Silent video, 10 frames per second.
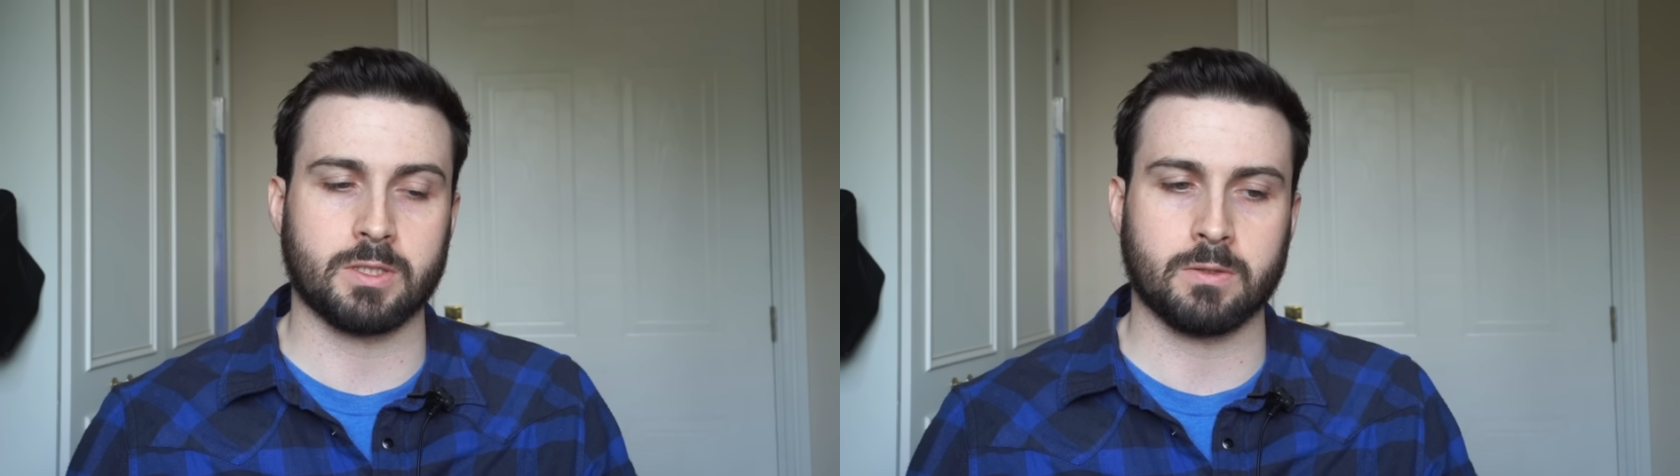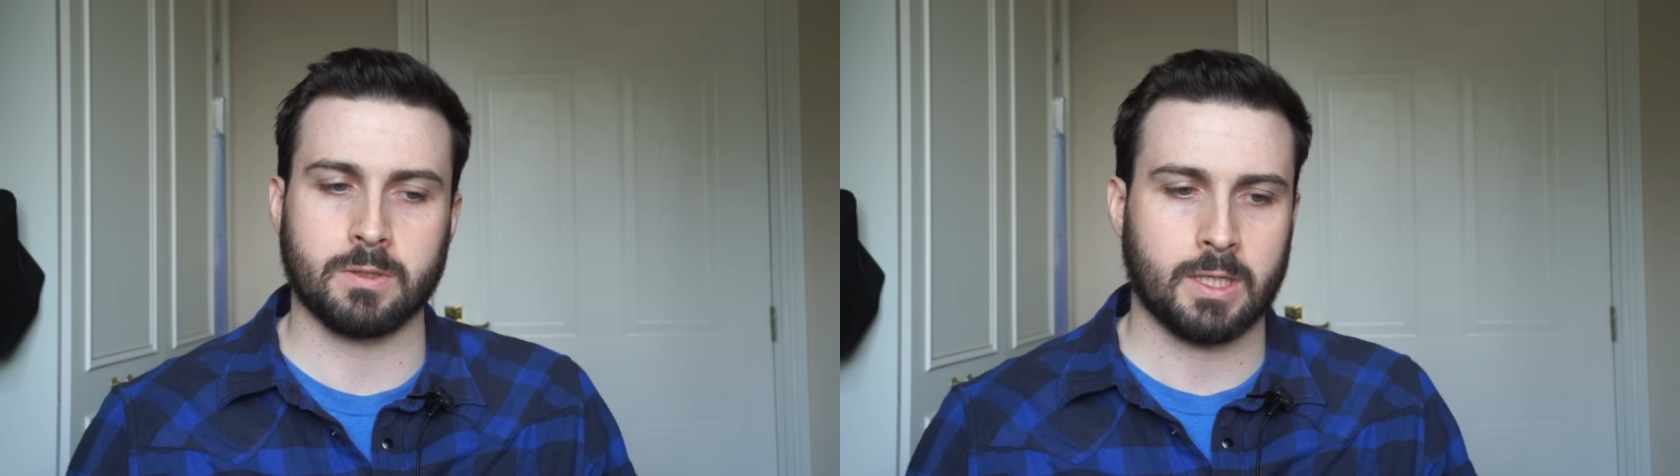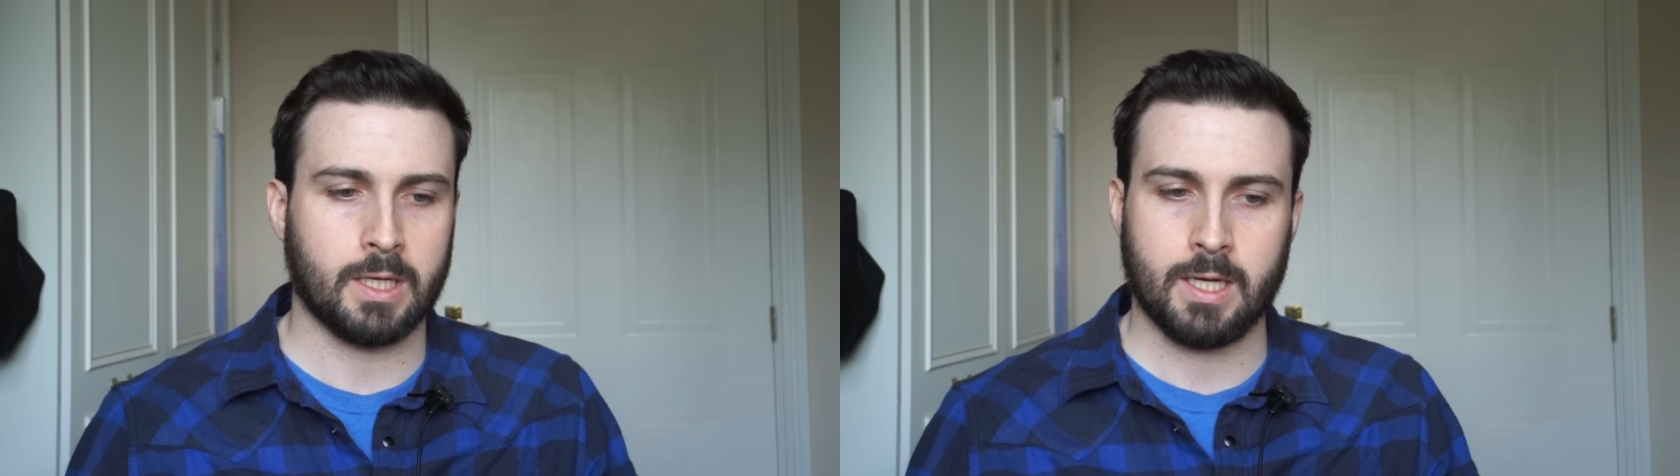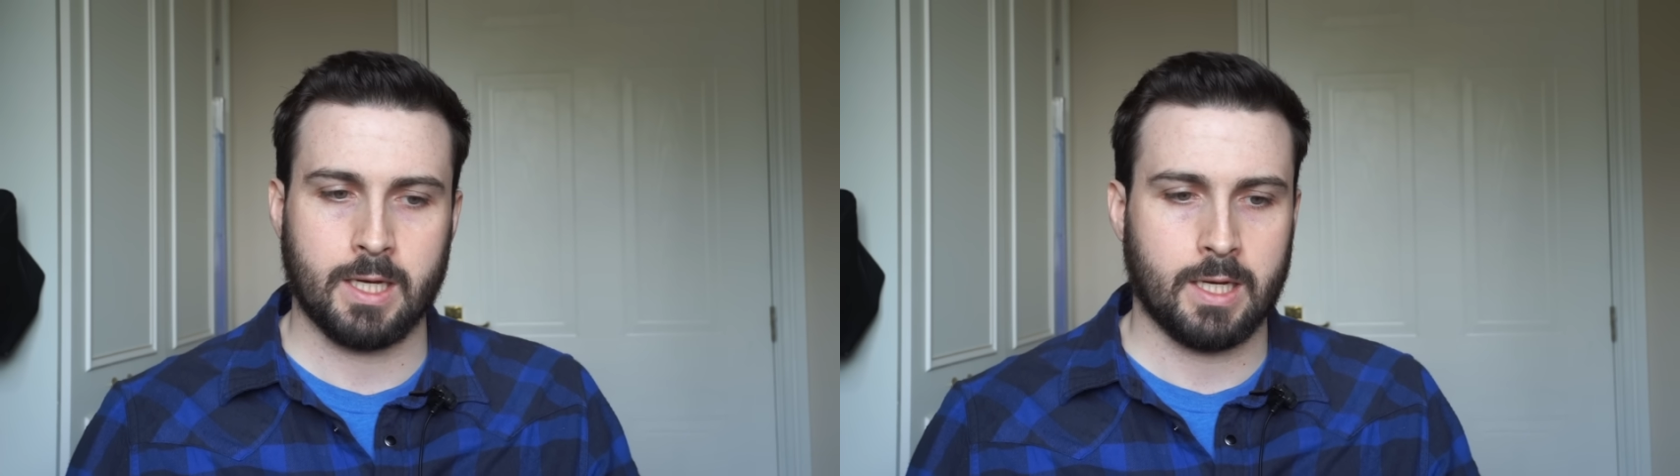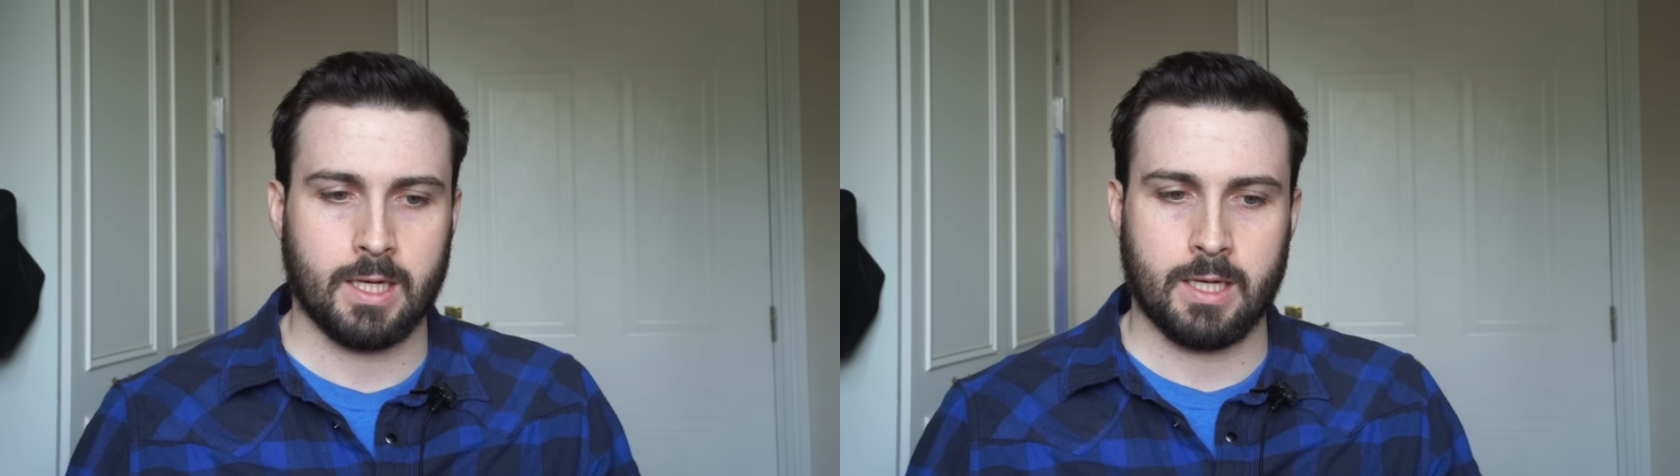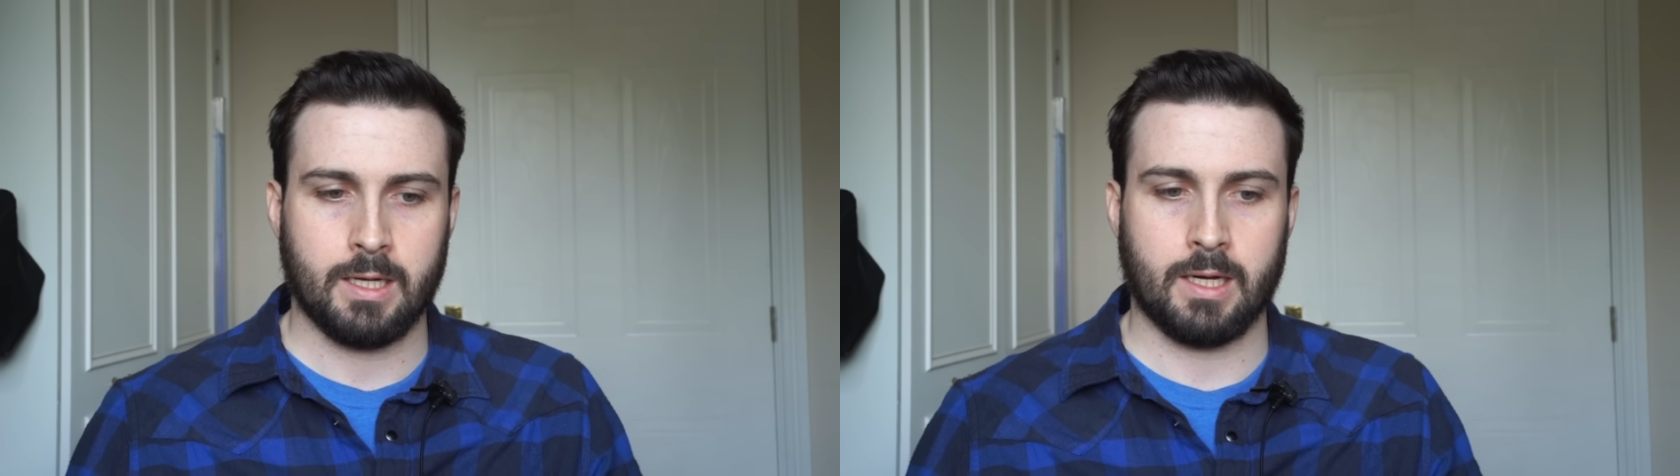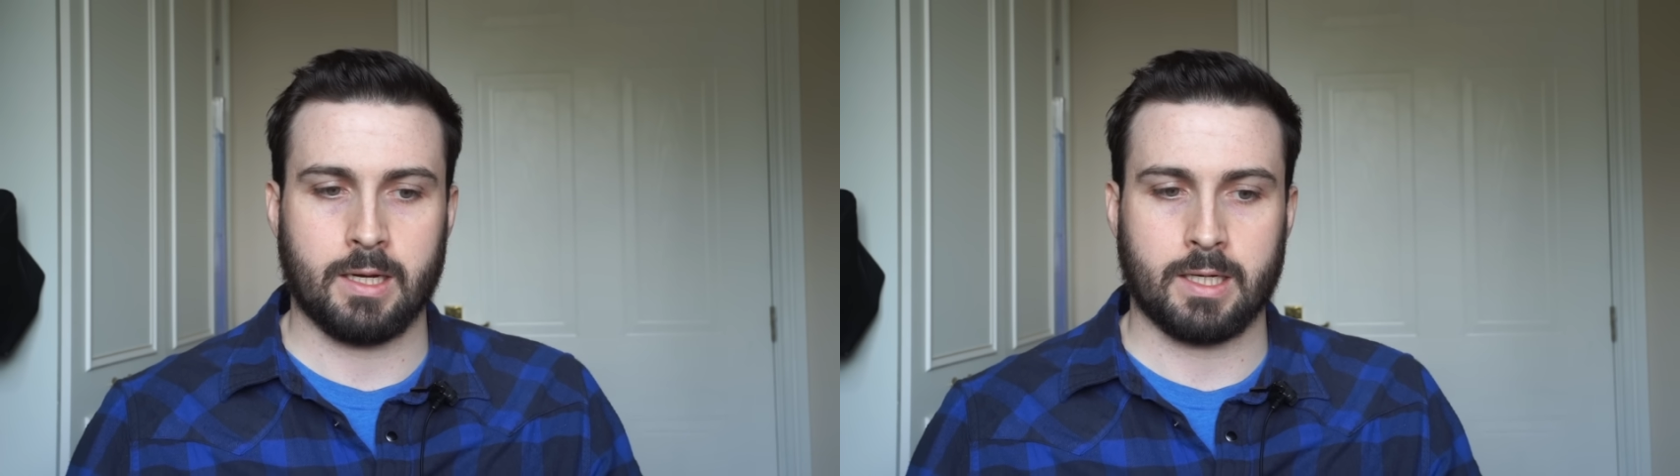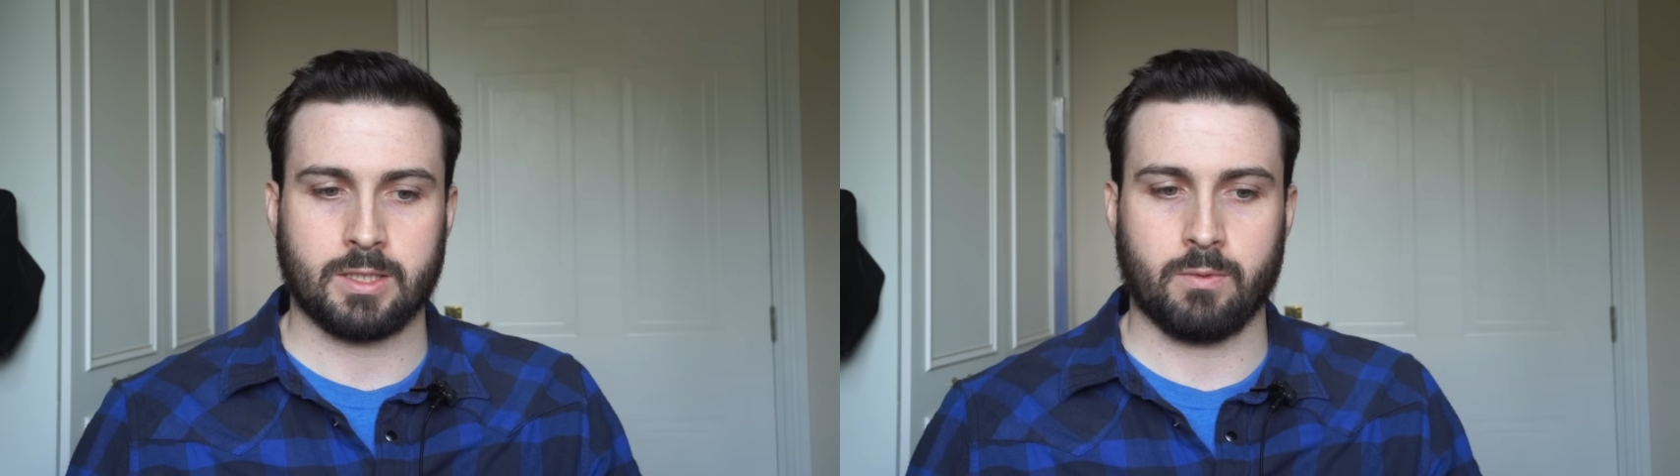So
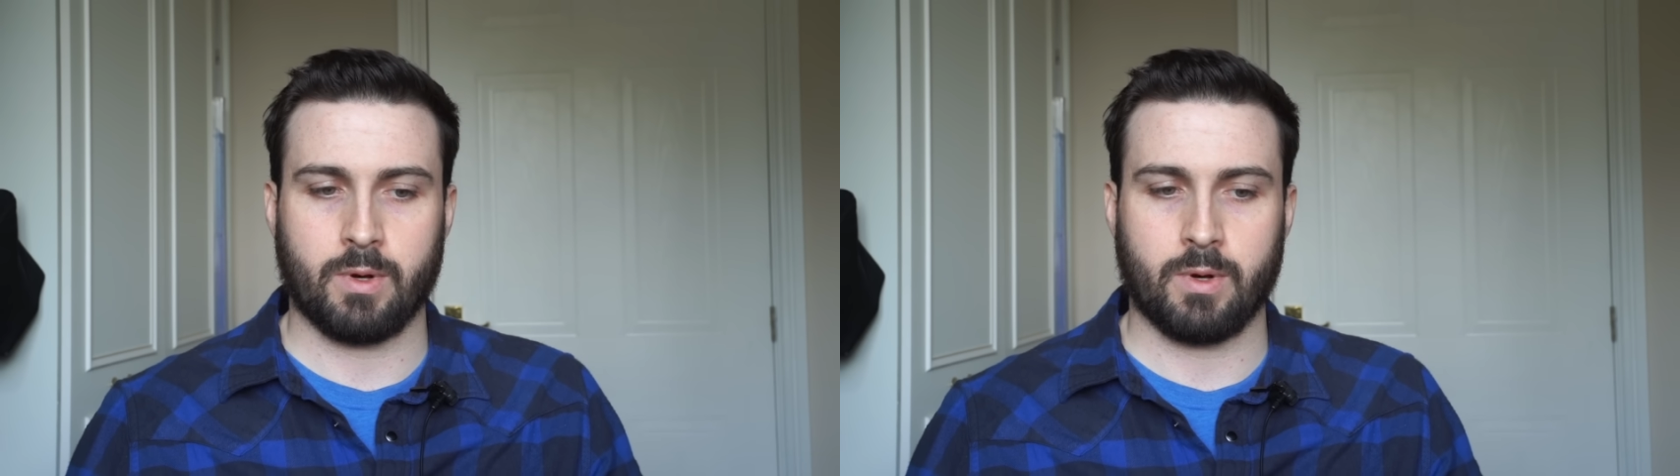I don't know